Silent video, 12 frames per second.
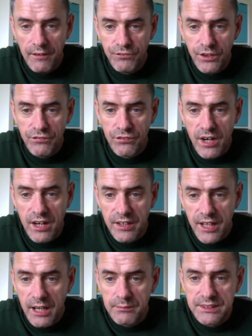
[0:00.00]
Funny
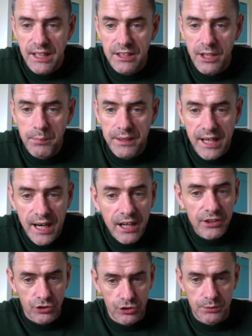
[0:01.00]
Ferrari, I'm starting up a
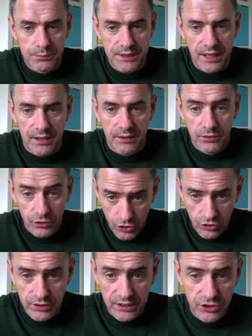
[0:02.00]
car YouTube channel.
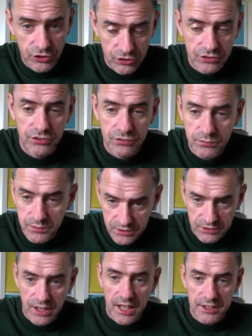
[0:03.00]
Good, that's a good
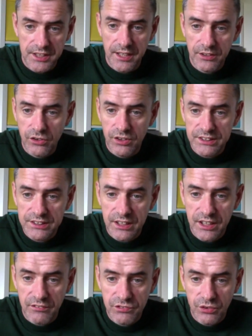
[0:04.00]
start. Yeah, going to
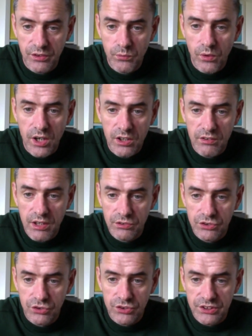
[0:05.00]
start off doing walk
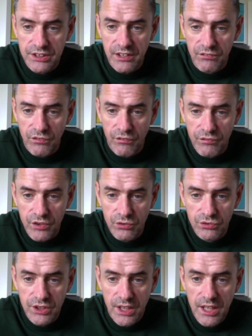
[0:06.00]
around tours instead of
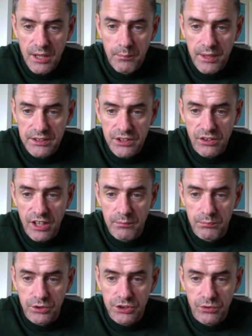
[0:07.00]
reviews because I don't
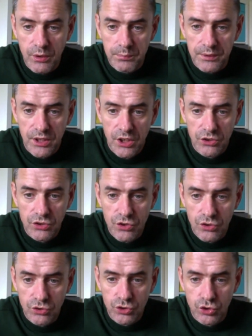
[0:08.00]
have much equipment.
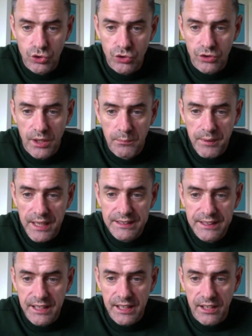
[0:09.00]
No drone.
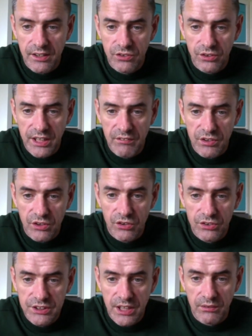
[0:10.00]
Based in Kildare, going to give it a
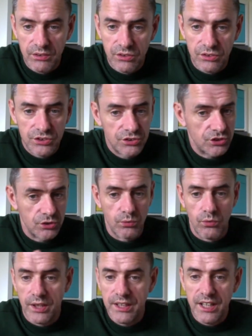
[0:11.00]
go, see how it goes. Sure,
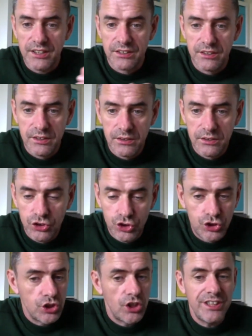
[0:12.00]
why not?
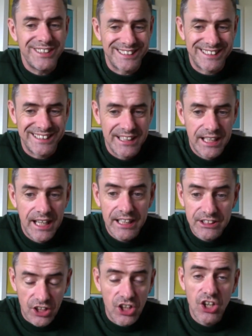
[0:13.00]
Join us.
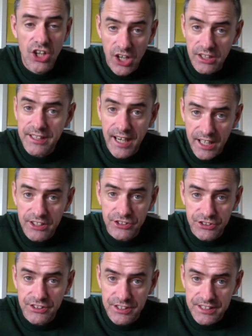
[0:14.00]
It's a lot
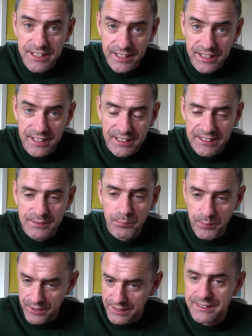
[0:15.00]
harder than you think it is,
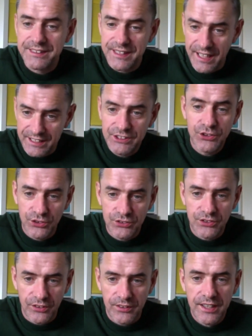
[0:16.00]
but it's
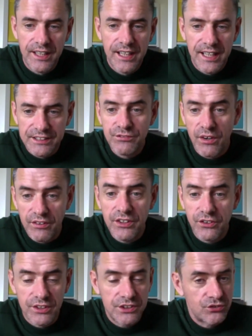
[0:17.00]
good though. It's very
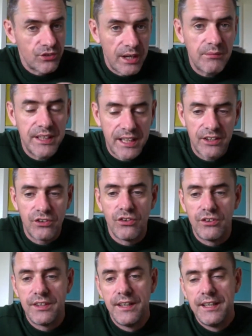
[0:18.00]
good. It's great when you get
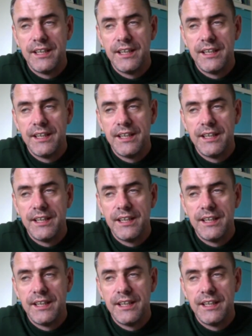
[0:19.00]
going.